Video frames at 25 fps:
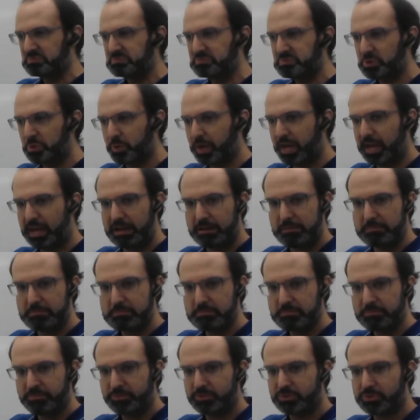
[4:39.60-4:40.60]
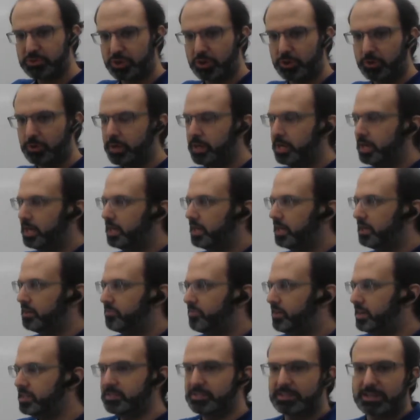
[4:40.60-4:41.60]
Okay? So
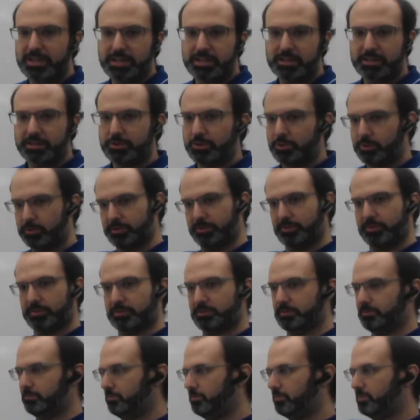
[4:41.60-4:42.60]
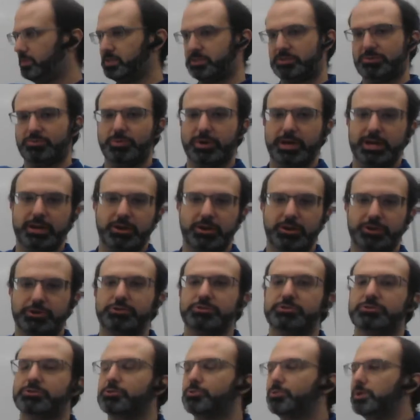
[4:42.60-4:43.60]
if I say that north is this way on
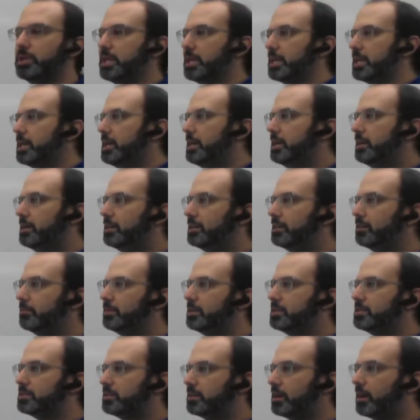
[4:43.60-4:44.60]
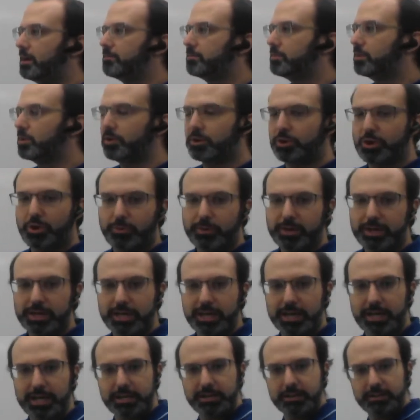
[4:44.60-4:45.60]
your screen, that means that I'm
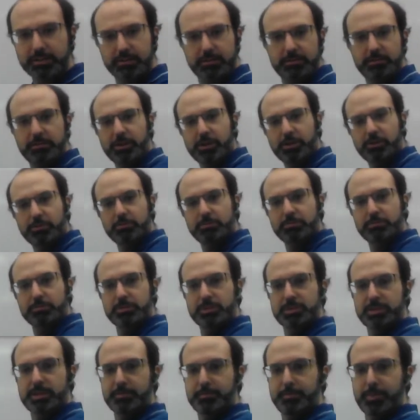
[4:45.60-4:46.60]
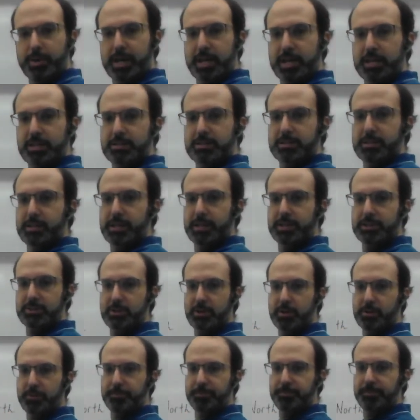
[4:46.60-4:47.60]
going at, some pace like
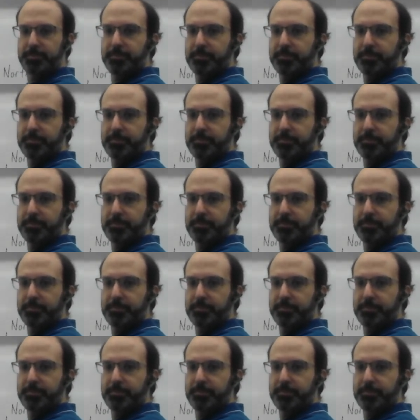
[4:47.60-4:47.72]
so.